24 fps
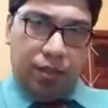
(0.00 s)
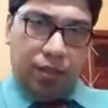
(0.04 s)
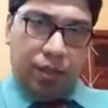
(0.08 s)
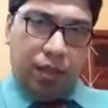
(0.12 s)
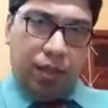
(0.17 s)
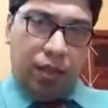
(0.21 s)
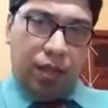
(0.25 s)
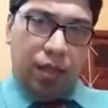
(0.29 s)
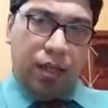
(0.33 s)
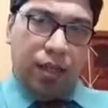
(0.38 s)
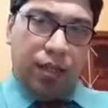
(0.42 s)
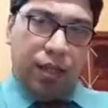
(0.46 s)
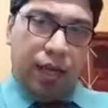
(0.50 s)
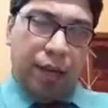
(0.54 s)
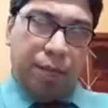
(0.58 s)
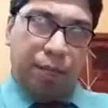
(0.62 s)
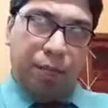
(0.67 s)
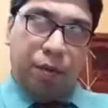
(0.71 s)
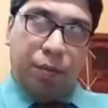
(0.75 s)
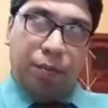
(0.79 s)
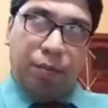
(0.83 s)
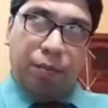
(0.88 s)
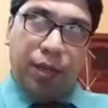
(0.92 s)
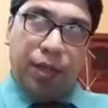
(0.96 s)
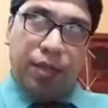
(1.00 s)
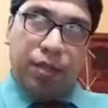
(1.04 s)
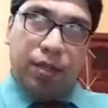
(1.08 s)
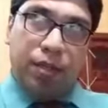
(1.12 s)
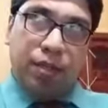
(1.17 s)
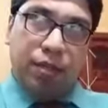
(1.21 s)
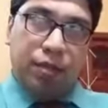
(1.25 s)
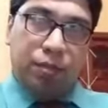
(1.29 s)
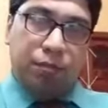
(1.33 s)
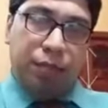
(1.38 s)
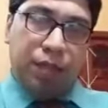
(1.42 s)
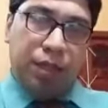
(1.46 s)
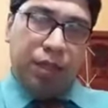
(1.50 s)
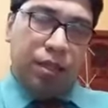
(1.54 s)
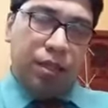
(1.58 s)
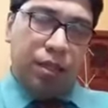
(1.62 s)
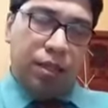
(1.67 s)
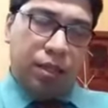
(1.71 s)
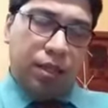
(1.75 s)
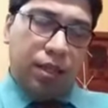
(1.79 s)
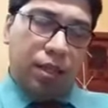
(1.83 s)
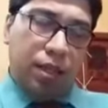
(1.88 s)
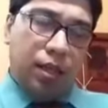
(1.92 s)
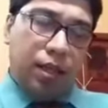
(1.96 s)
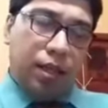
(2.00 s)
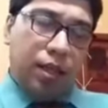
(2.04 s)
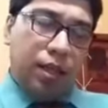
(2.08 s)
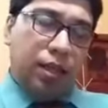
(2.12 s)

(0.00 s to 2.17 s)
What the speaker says: General type of patients means